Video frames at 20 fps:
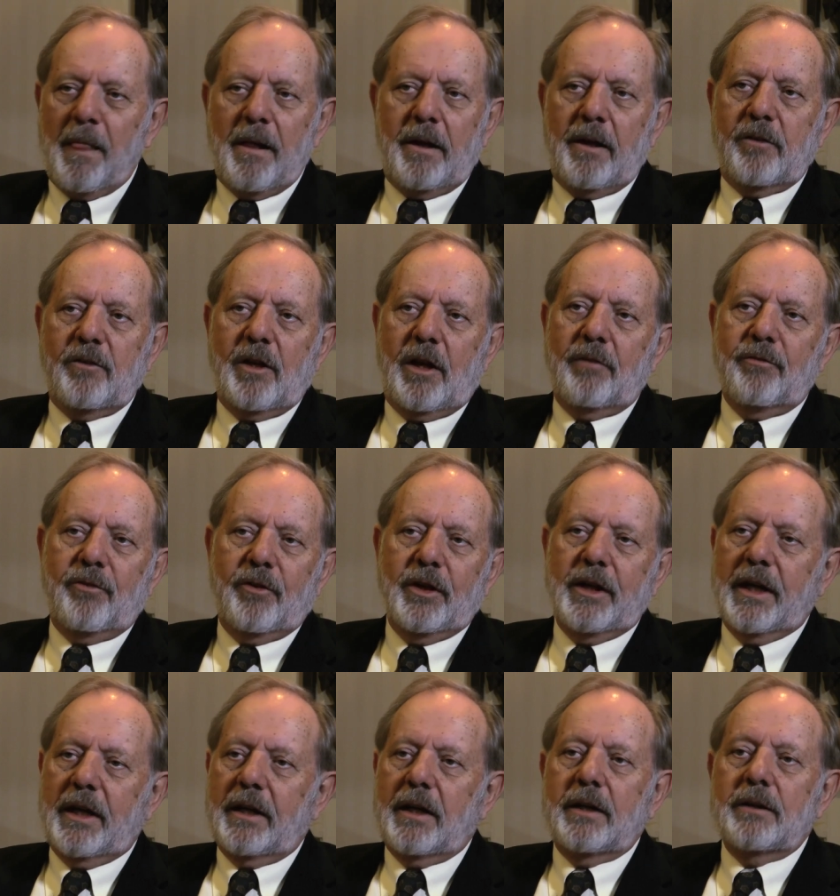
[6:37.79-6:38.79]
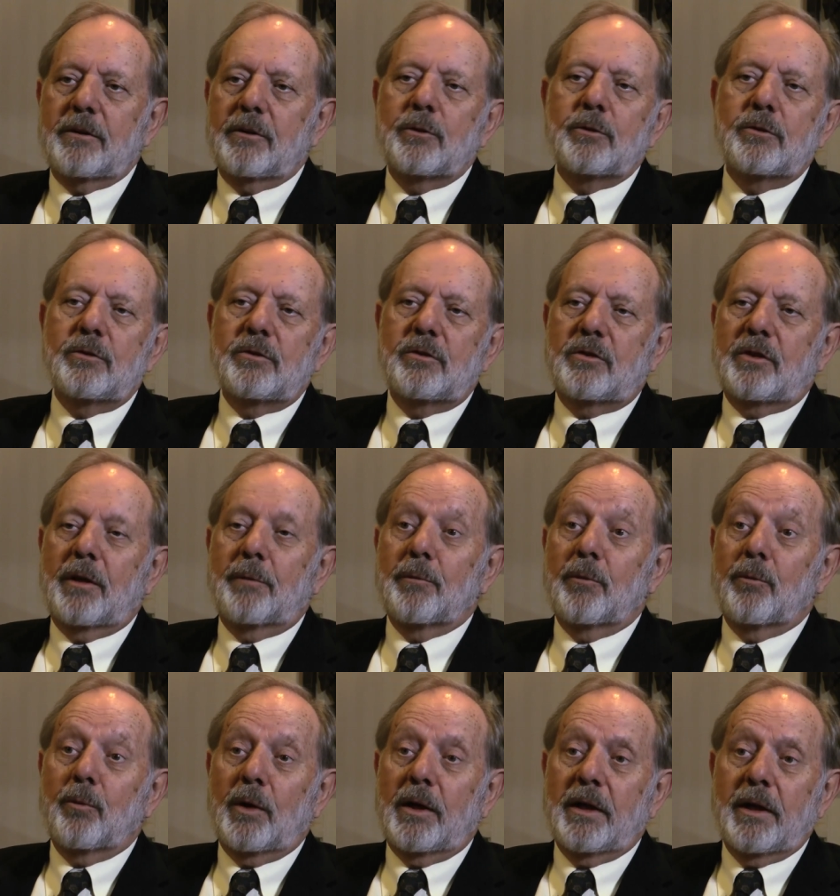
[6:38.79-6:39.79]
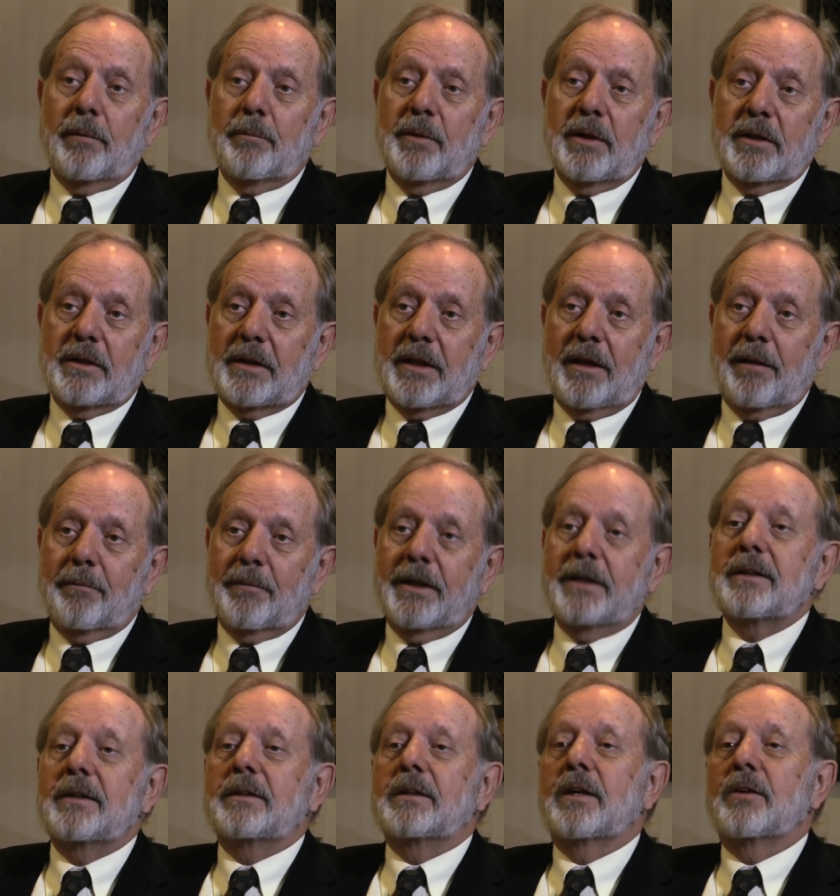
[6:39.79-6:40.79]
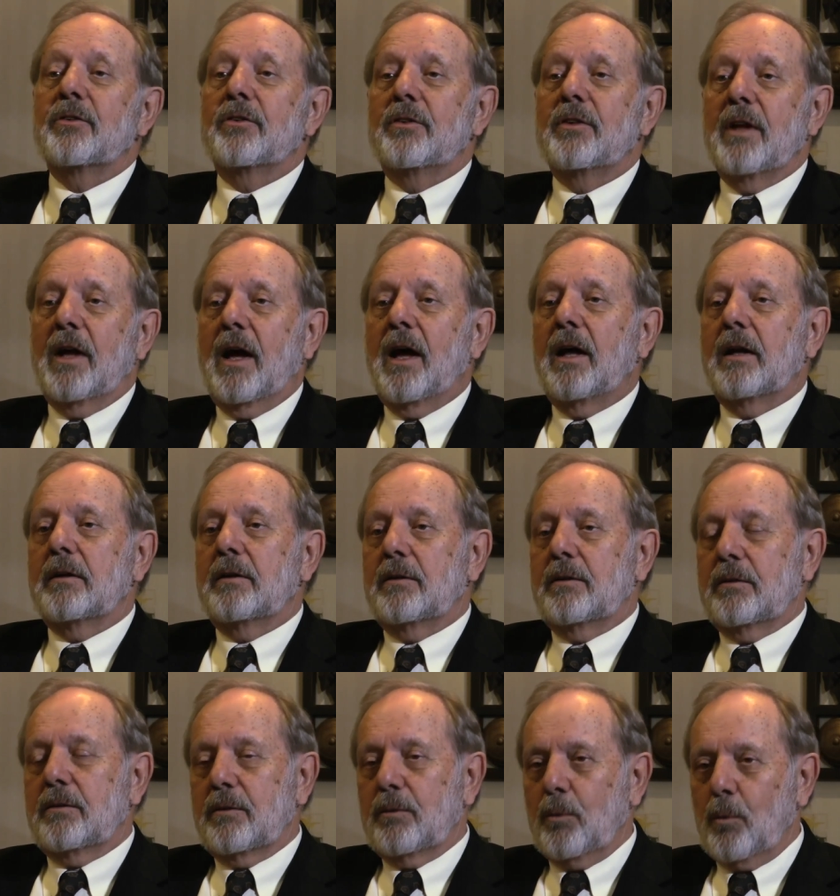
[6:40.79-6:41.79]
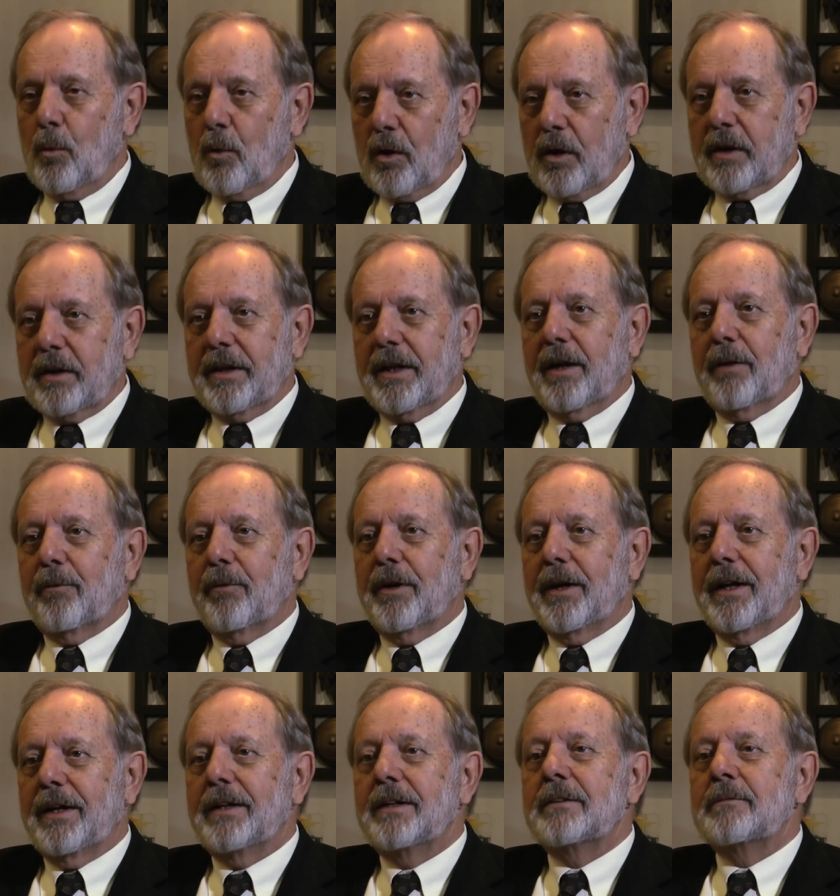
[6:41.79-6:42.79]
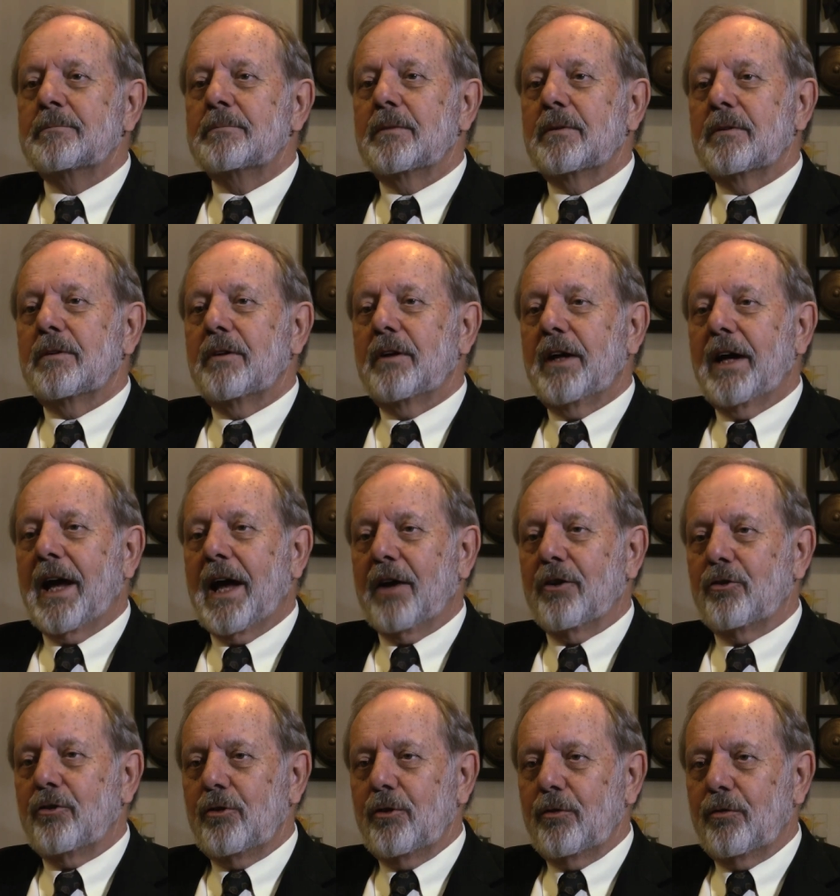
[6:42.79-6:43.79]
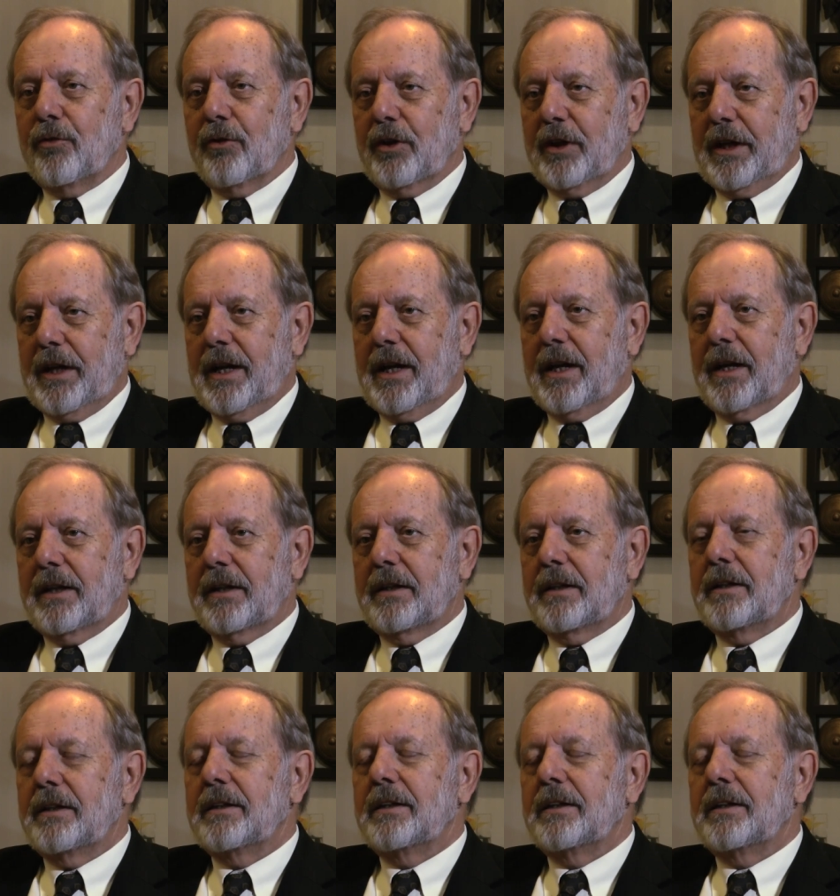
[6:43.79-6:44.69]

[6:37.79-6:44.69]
As I forget, I lose some of what I built up. It does not work that way as you forget,